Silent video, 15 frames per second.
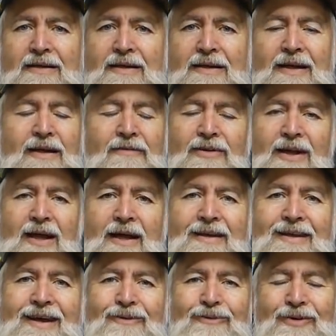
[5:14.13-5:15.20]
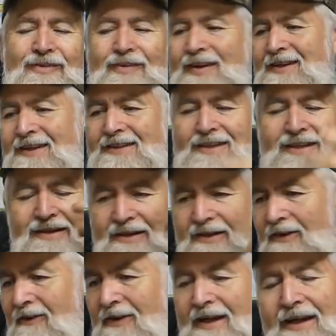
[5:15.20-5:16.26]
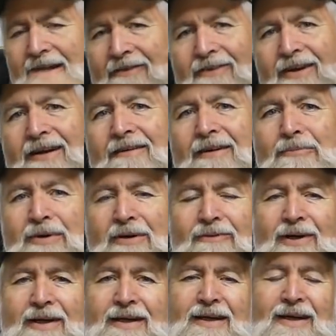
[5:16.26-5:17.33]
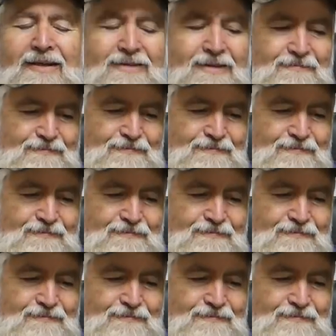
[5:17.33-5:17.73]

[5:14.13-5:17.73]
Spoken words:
You don't have a lathe out with you, you just get the die out and run her up and away you go.